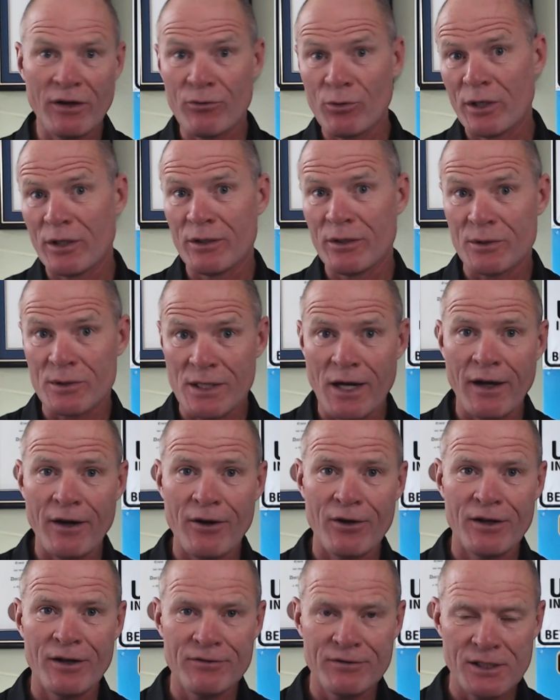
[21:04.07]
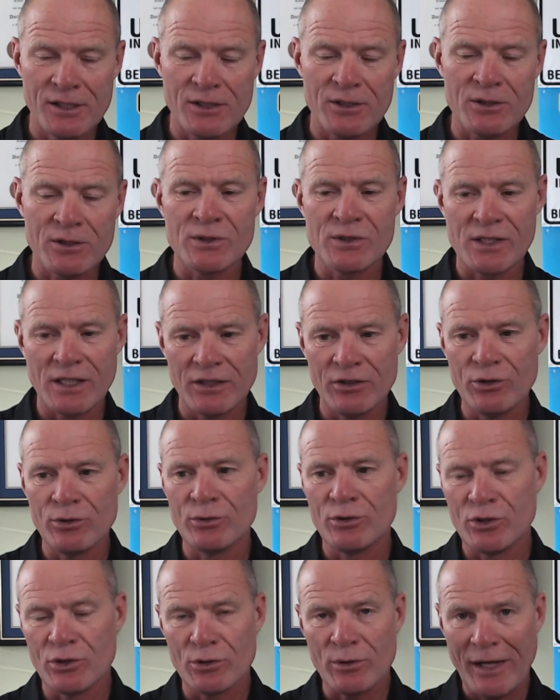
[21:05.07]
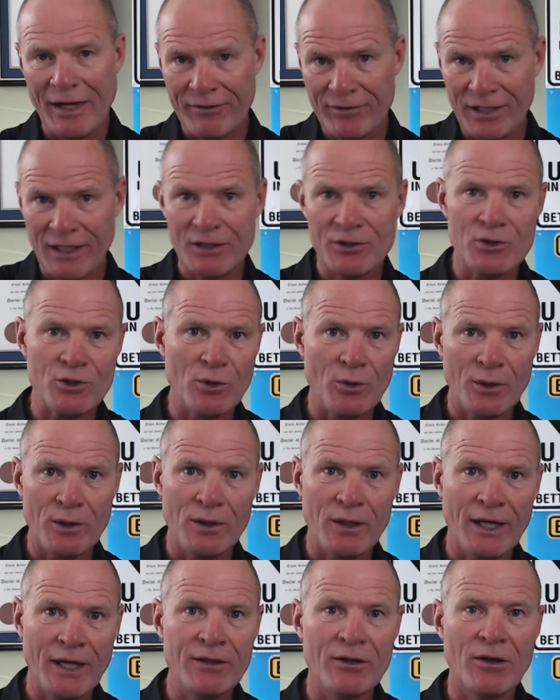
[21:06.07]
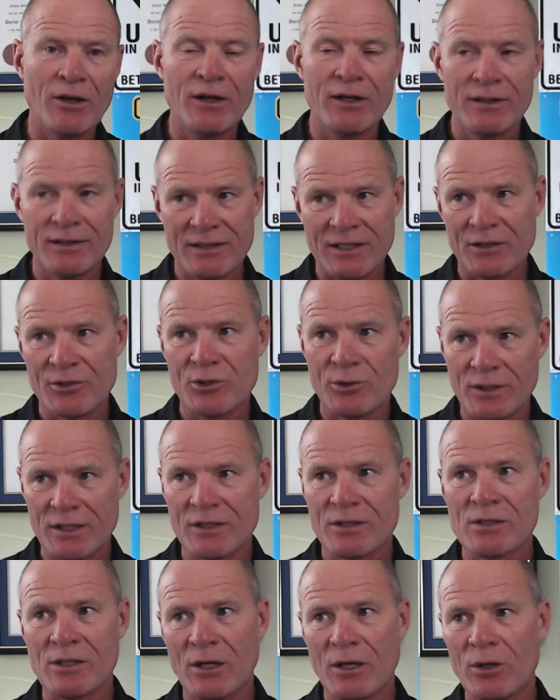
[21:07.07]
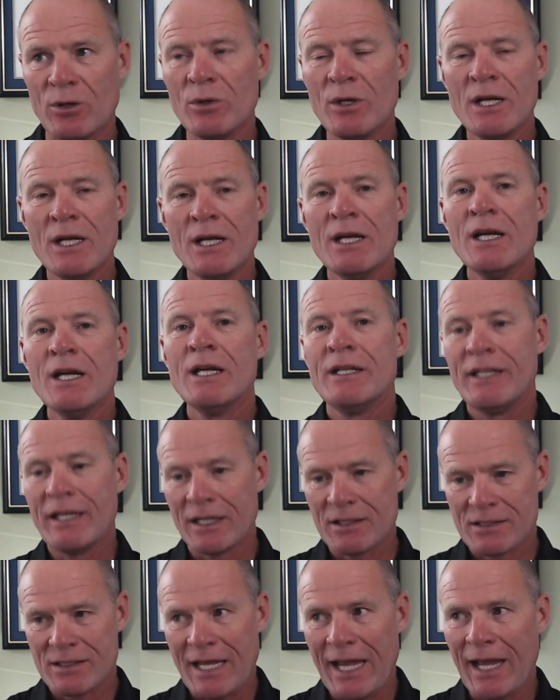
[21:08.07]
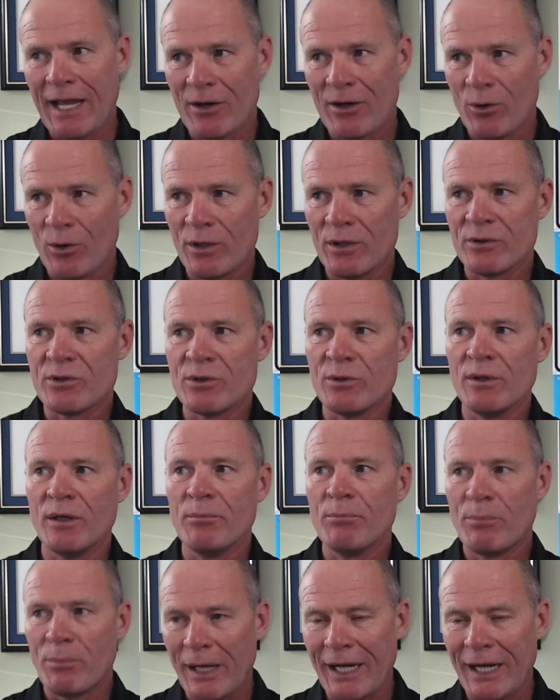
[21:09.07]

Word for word: one of those higher end vehicles that you do have an engine oil light on and it tells you that it's low, yes, add oil to it.